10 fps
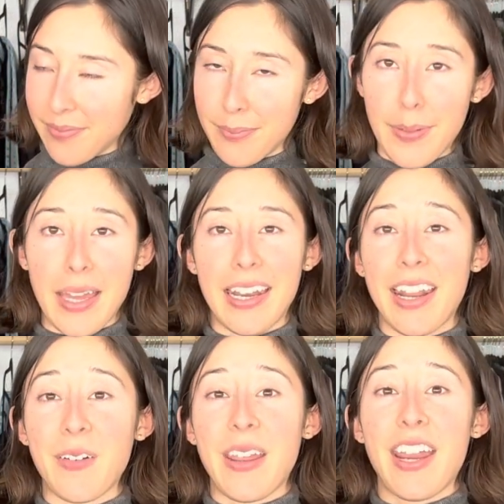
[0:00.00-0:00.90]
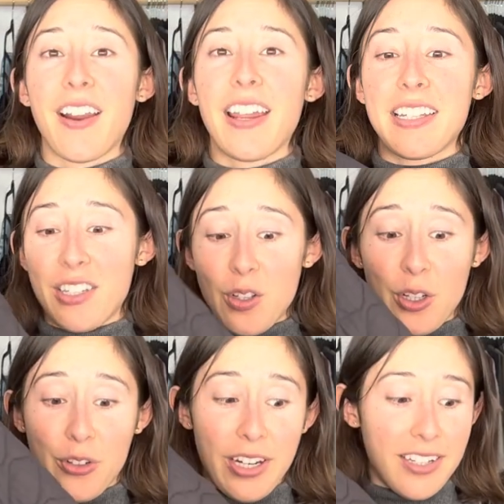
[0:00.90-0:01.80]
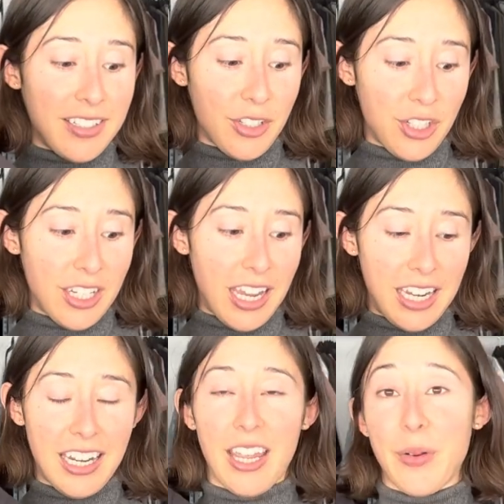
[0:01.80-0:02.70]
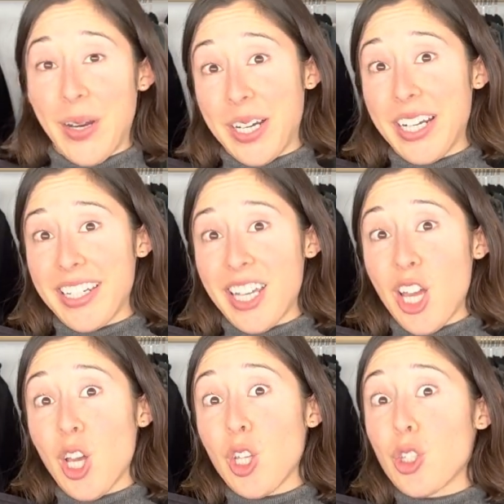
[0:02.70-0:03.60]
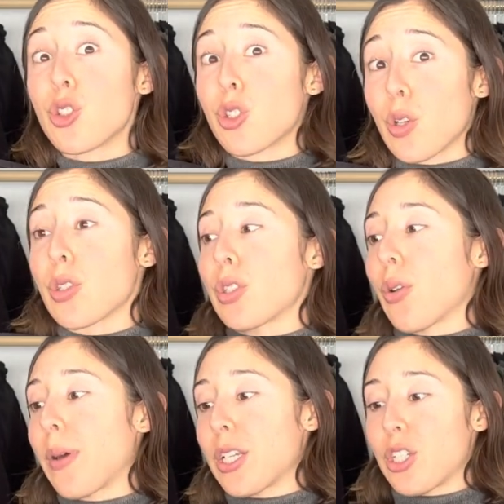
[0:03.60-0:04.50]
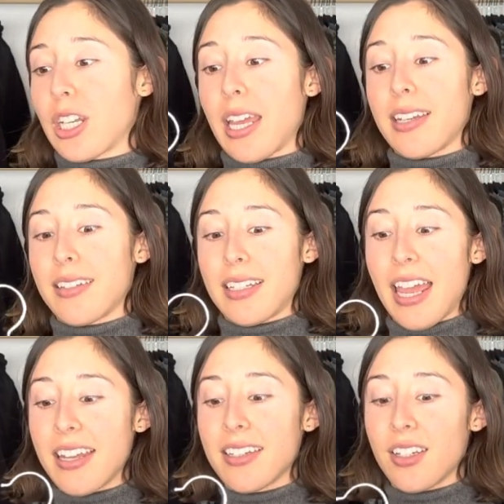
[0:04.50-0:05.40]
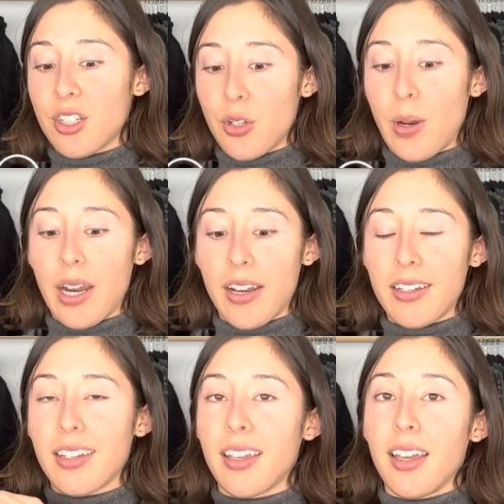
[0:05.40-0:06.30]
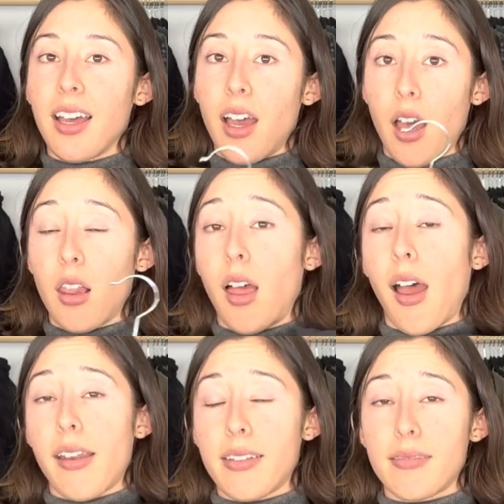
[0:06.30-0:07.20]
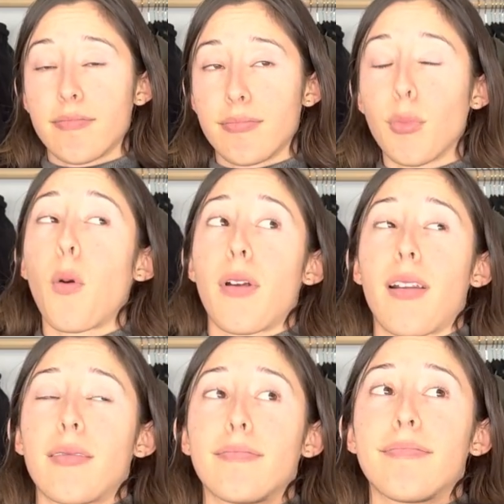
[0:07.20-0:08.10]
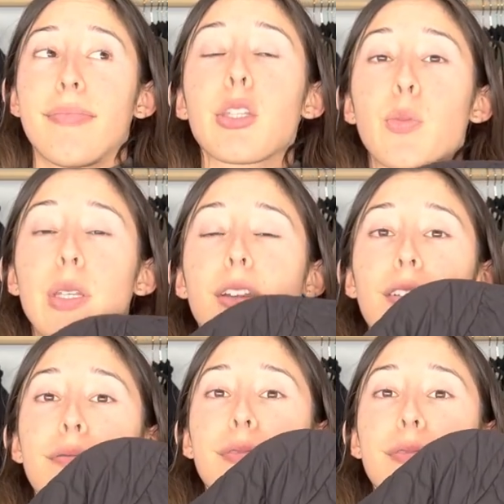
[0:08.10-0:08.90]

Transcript: But I don't care. It's still in great condition, and I wear it so much, and I intend to wear it a lot more this winter.